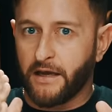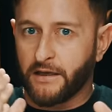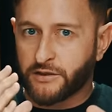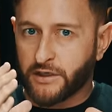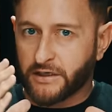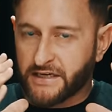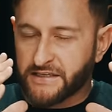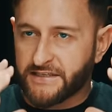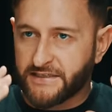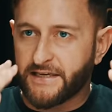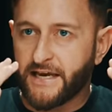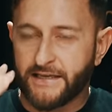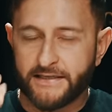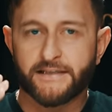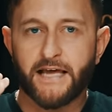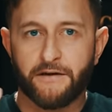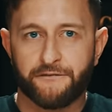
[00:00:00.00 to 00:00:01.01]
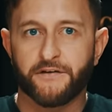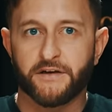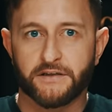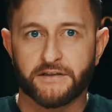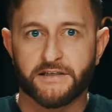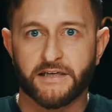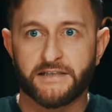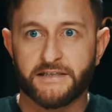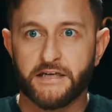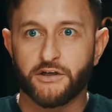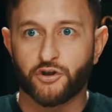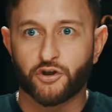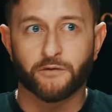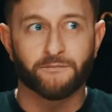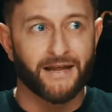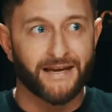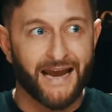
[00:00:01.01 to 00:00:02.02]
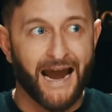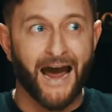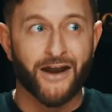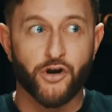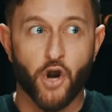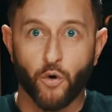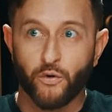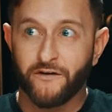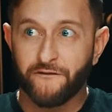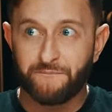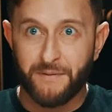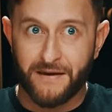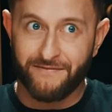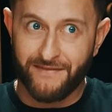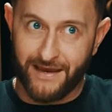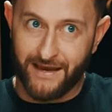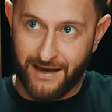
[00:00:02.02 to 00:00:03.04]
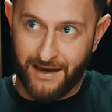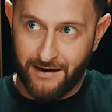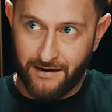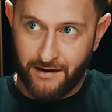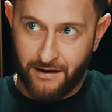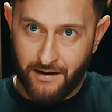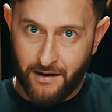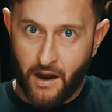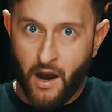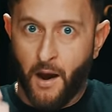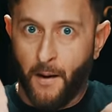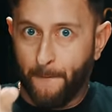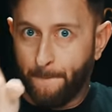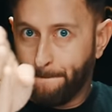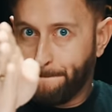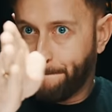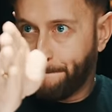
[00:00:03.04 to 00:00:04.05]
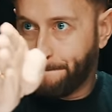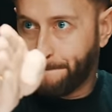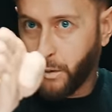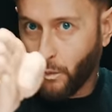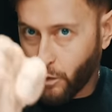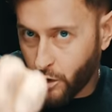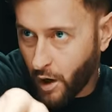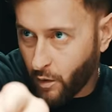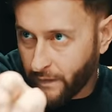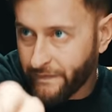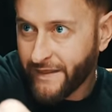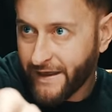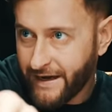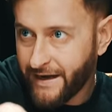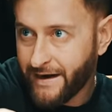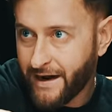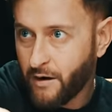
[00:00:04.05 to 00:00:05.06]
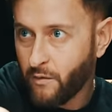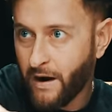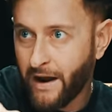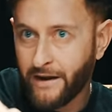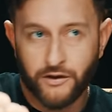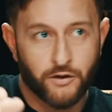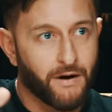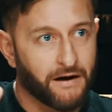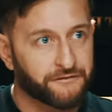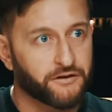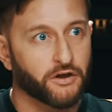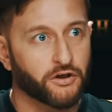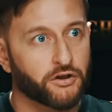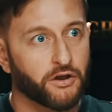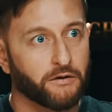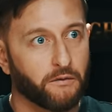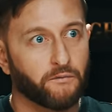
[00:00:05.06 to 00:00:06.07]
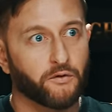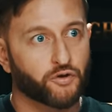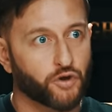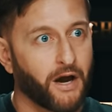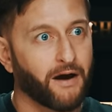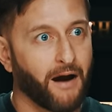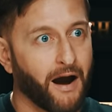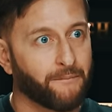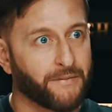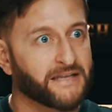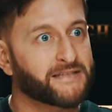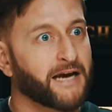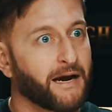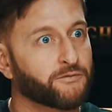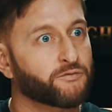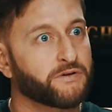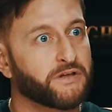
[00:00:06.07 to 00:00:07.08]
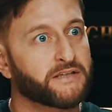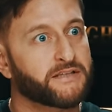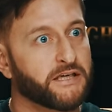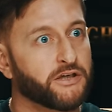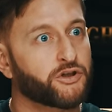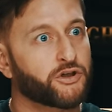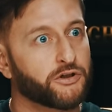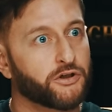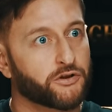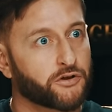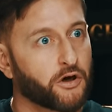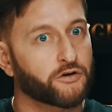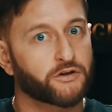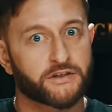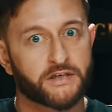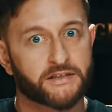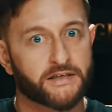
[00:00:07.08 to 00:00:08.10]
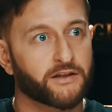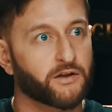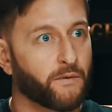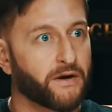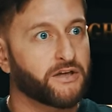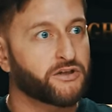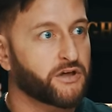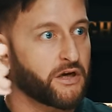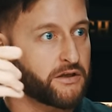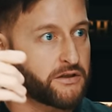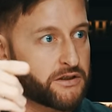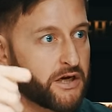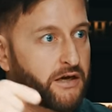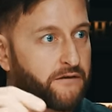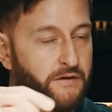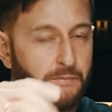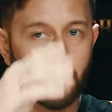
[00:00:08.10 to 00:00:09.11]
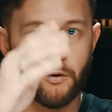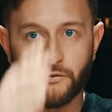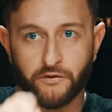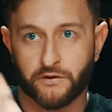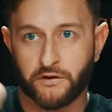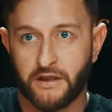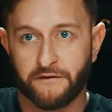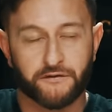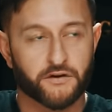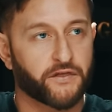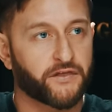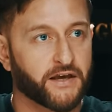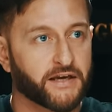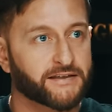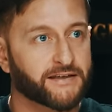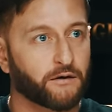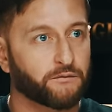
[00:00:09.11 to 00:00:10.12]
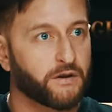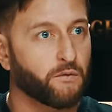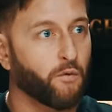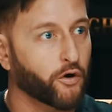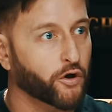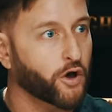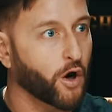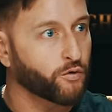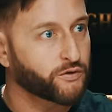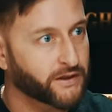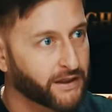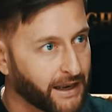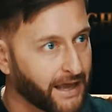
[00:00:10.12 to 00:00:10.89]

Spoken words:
It's a concerted effort to teach them, like, I know you've been there, but we're going there now. And you have to, so how many times when you're teaching your dogs to send away, Jay, if you're putting different things out, they want to go to the